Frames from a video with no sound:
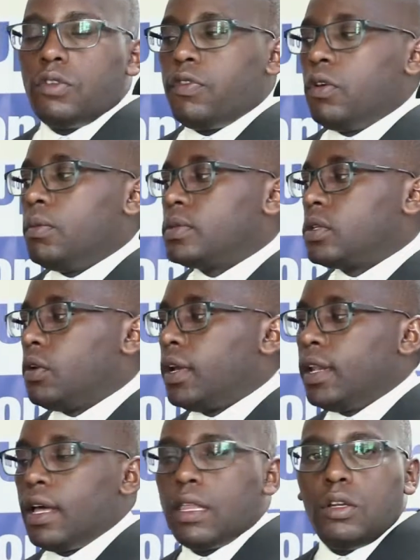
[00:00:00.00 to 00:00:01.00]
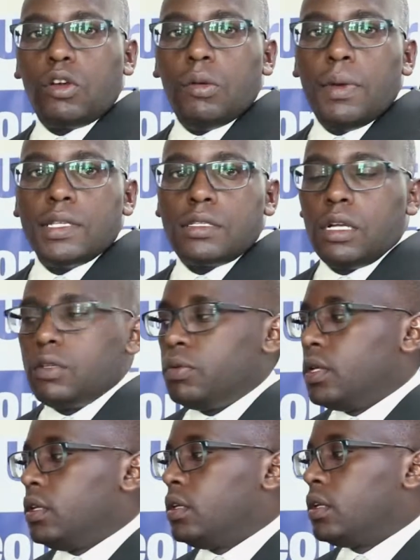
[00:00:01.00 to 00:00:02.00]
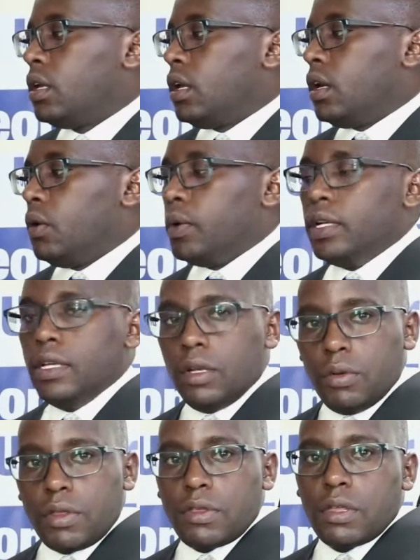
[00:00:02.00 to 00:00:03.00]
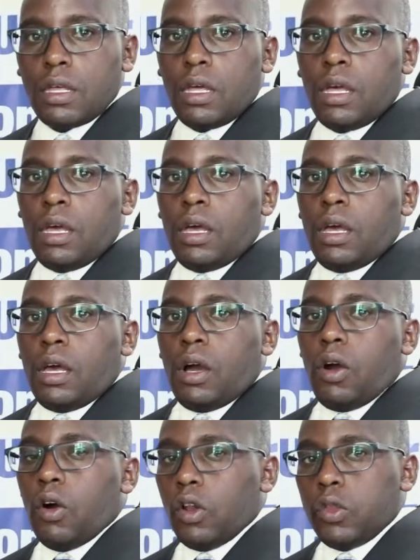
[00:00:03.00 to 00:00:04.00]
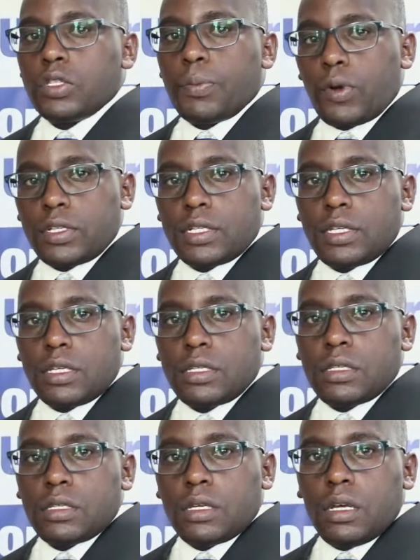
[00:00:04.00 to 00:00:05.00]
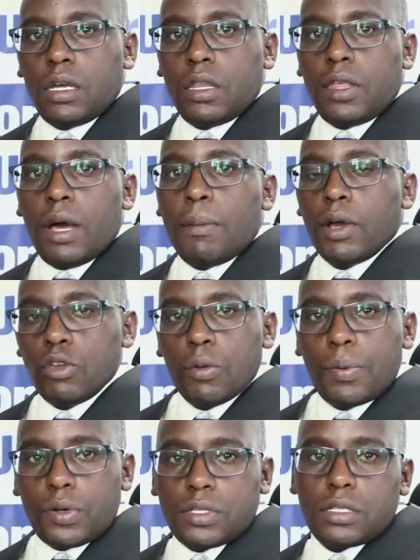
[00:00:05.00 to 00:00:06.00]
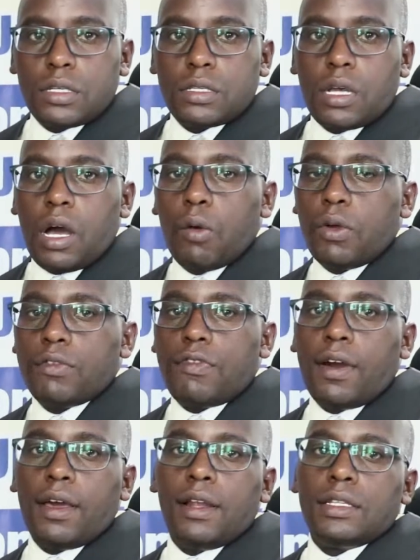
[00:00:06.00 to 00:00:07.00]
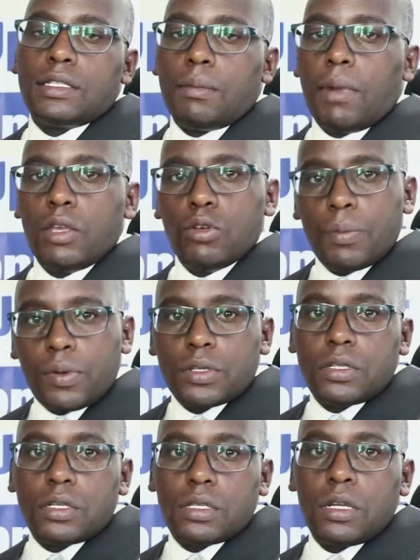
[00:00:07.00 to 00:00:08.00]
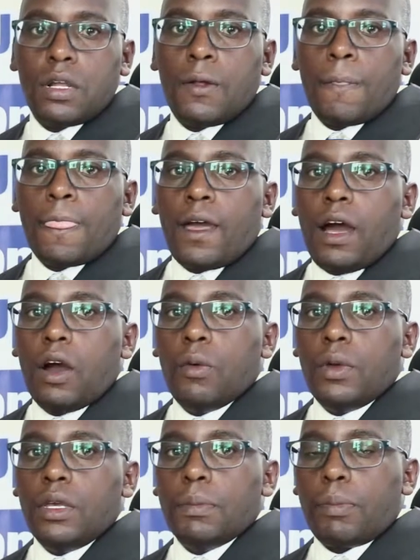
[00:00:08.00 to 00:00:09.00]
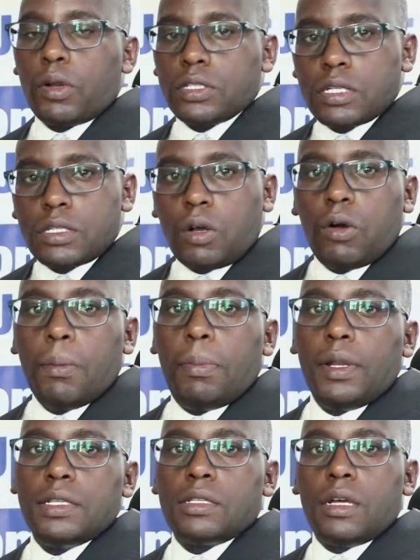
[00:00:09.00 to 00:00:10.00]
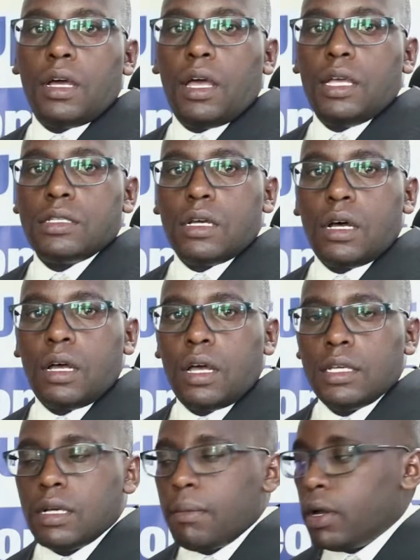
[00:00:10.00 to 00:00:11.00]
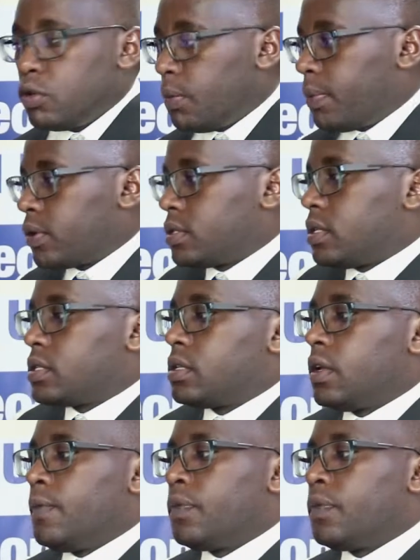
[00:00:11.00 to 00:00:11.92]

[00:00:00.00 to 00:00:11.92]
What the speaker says: forms, or any other documents that we deal with. All those processes, they are manual processes. How we file, it's a manual process. How we process the complaints is a manual process.